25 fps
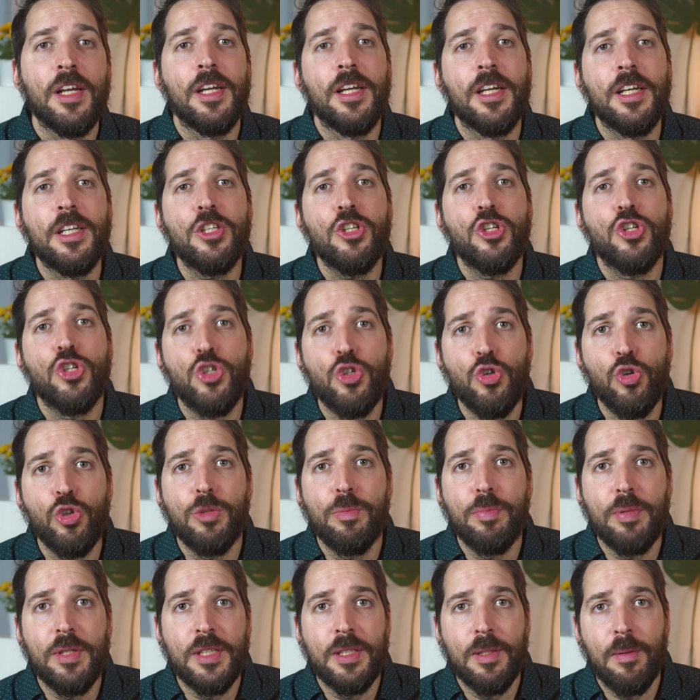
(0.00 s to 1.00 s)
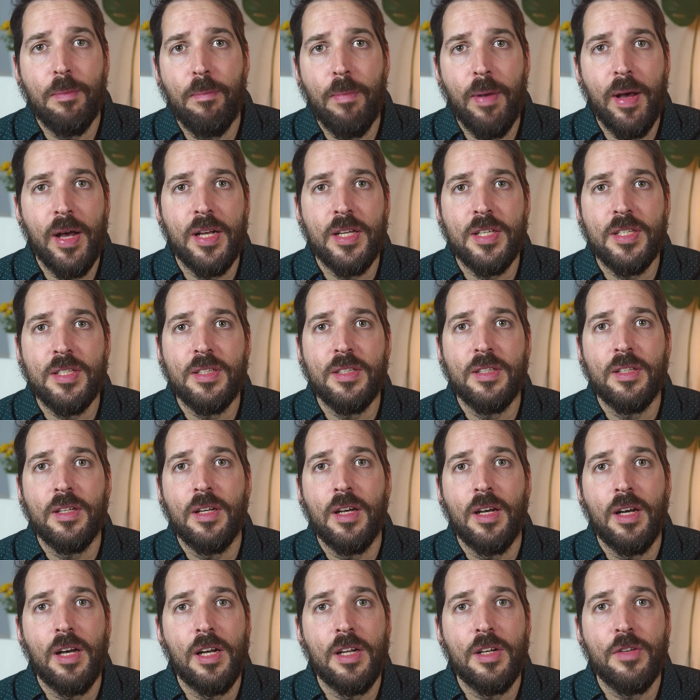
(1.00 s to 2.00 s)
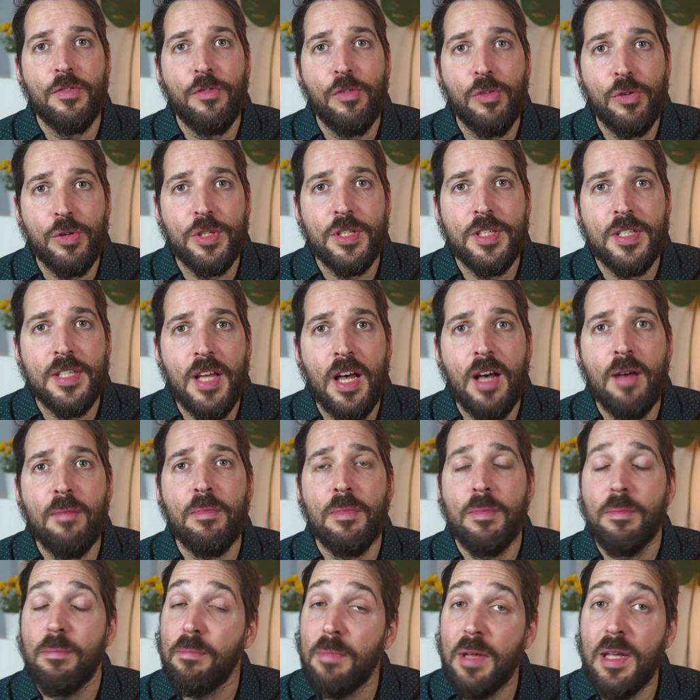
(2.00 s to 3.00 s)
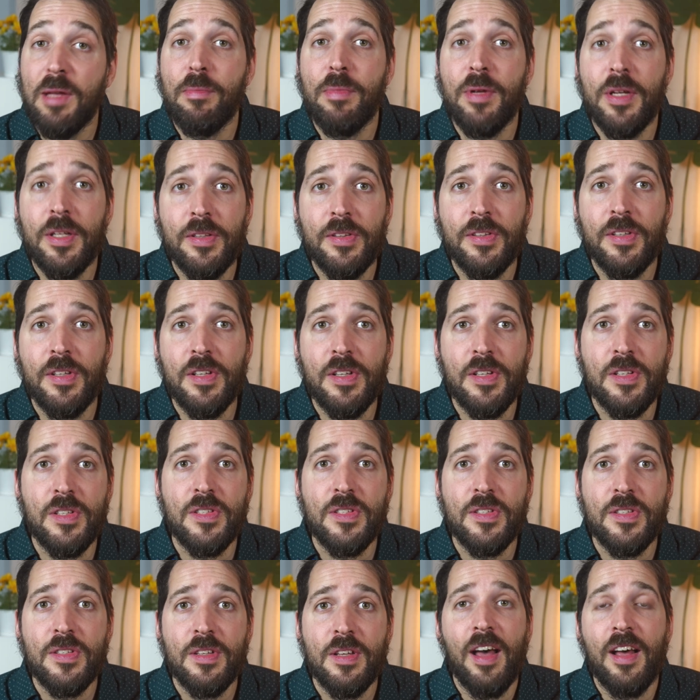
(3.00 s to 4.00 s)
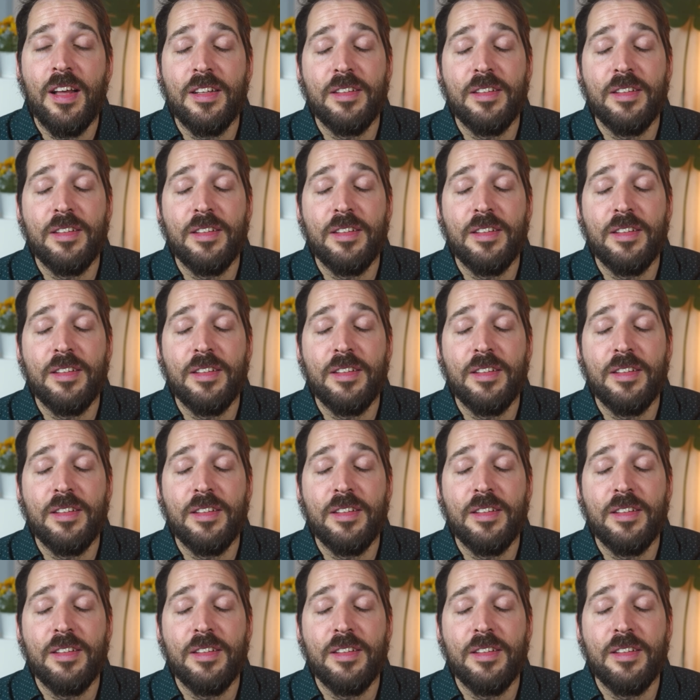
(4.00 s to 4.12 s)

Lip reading: It should be the best, and for some maybe it is,